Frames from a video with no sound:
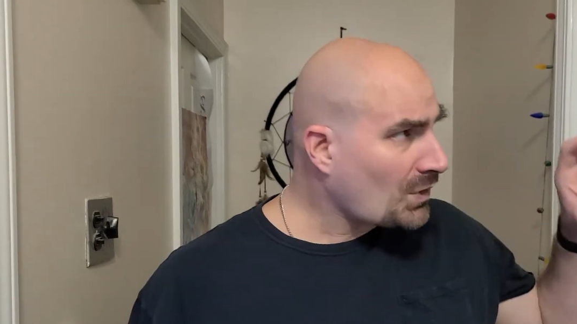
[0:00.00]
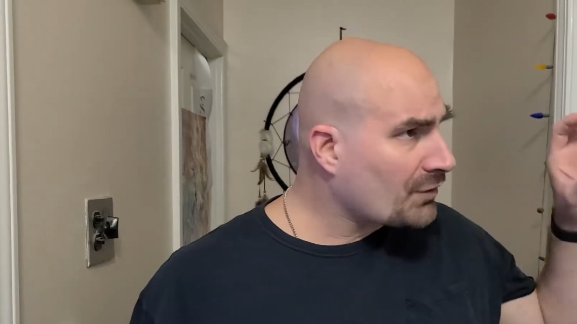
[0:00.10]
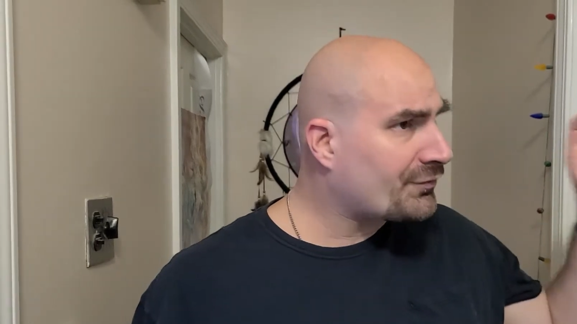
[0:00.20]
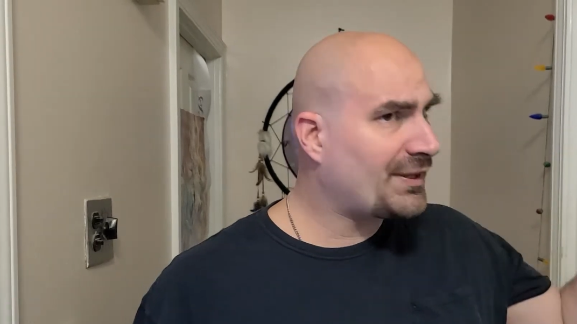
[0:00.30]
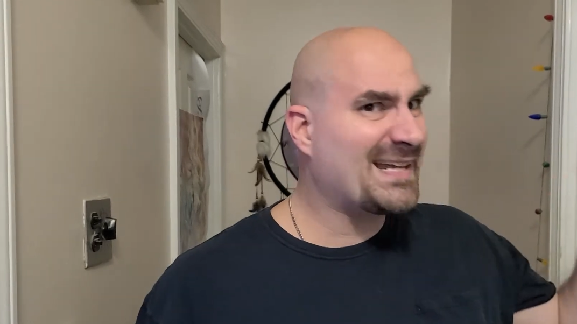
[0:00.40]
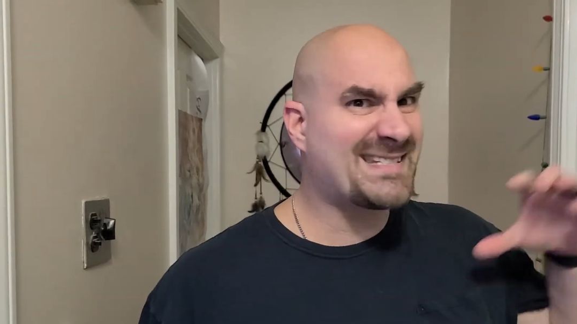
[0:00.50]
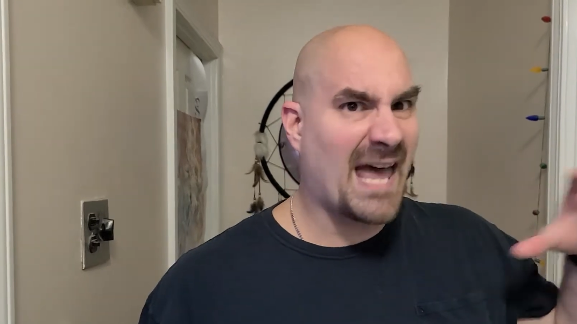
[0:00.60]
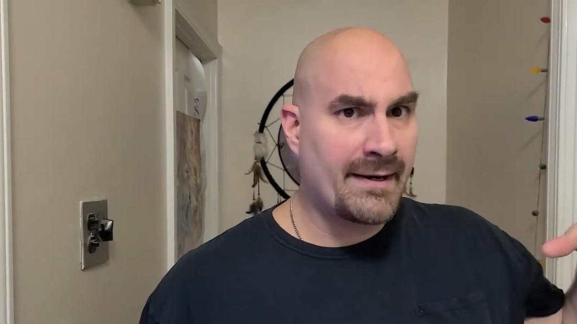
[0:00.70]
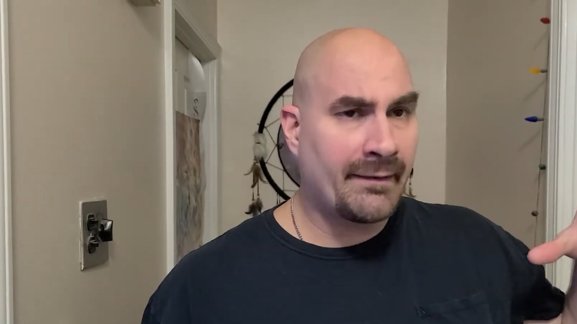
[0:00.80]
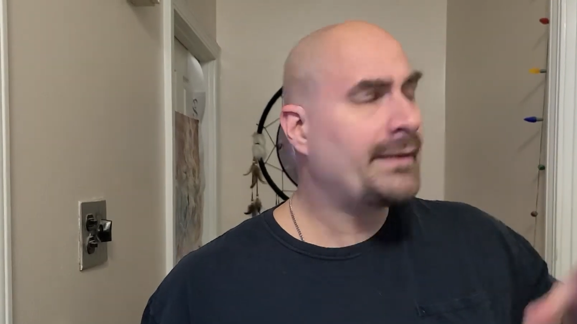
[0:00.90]
for the
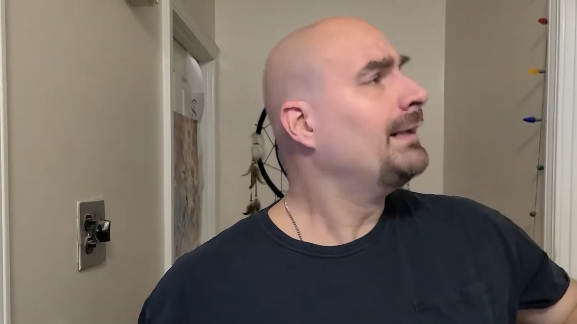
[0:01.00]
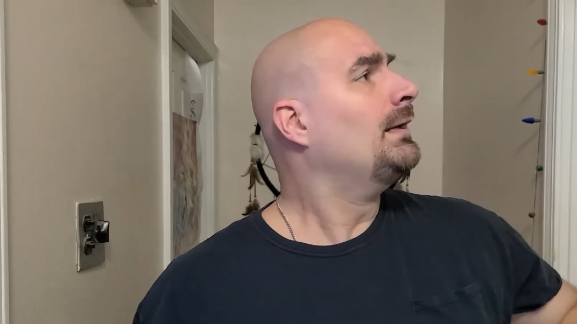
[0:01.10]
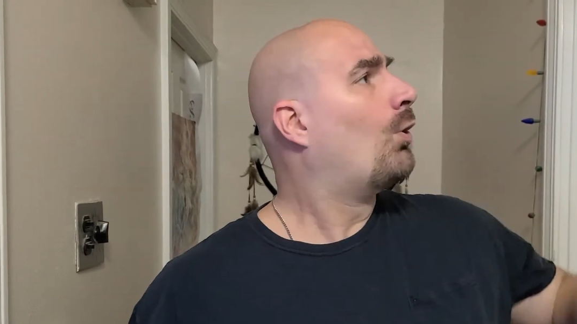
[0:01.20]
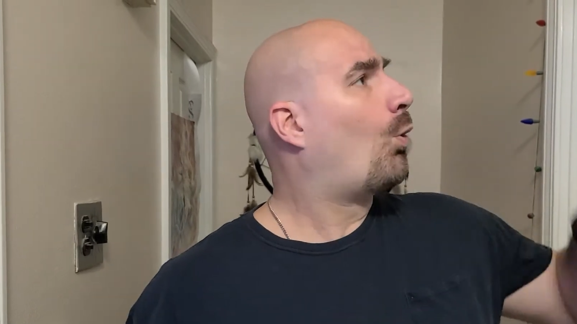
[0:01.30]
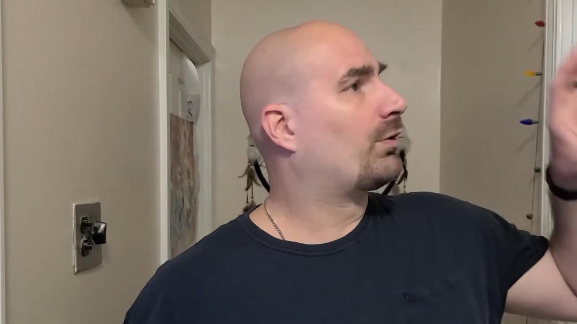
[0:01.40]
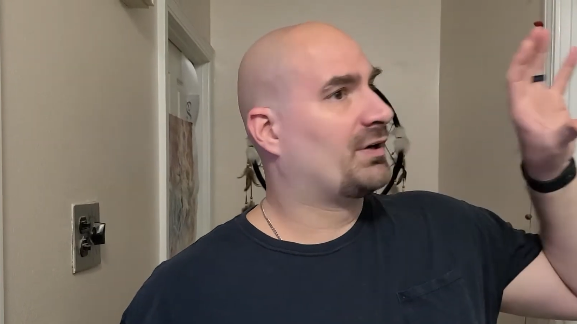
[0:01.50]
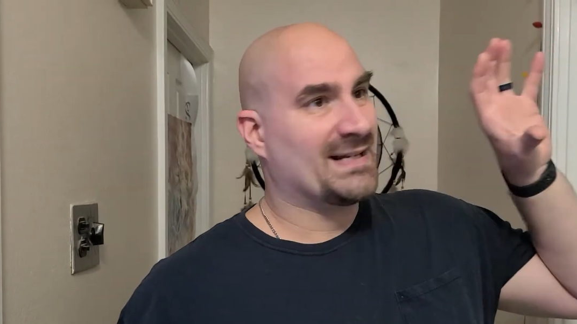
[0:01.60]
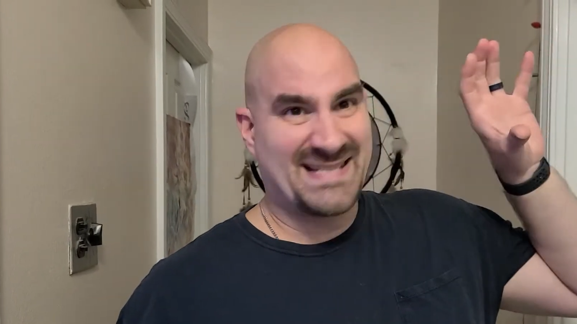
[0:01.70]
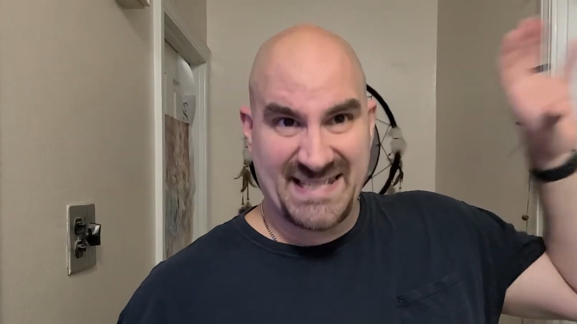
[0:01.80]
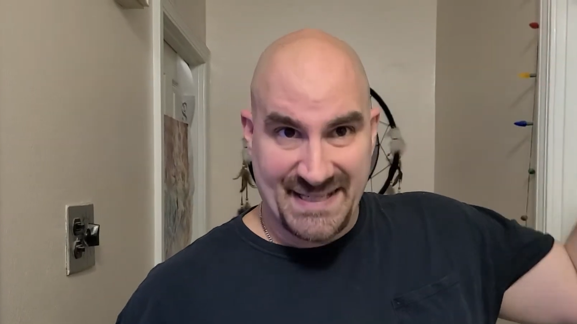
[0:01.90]
antenna or
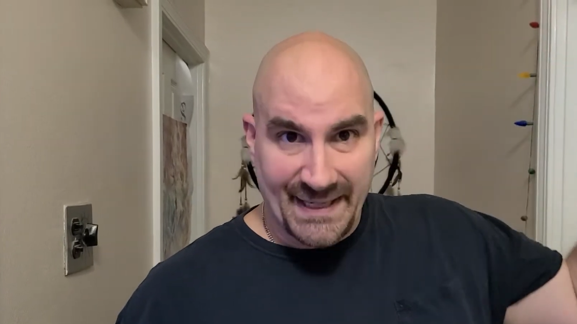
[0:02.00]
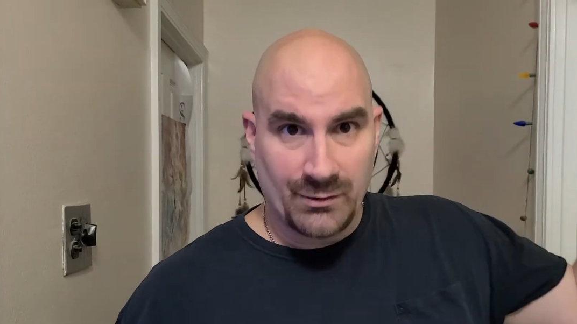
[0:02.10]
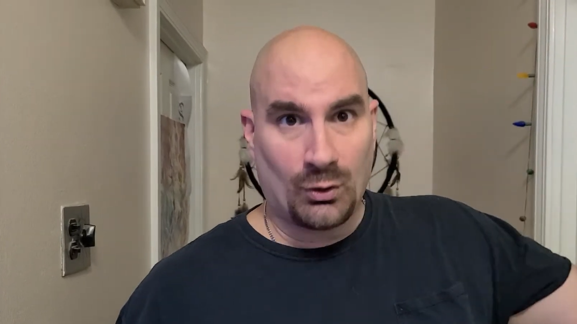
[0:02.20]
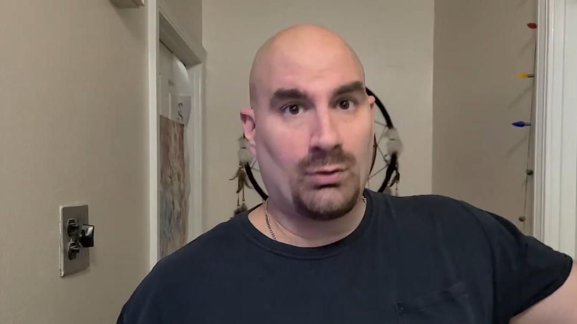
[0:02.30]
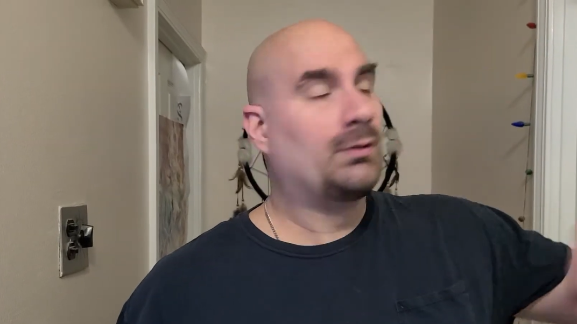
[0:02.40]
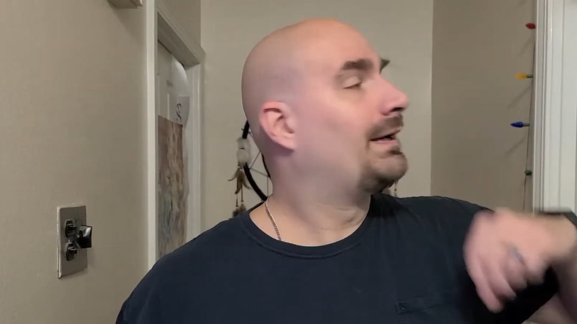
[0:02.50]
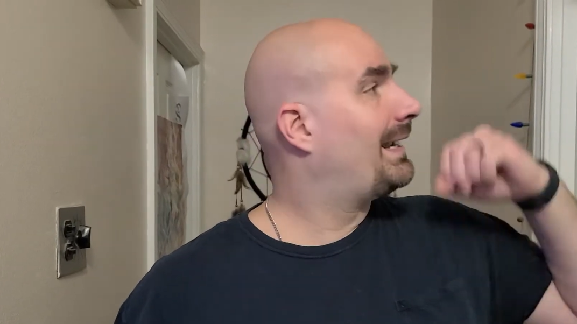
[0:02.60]
signal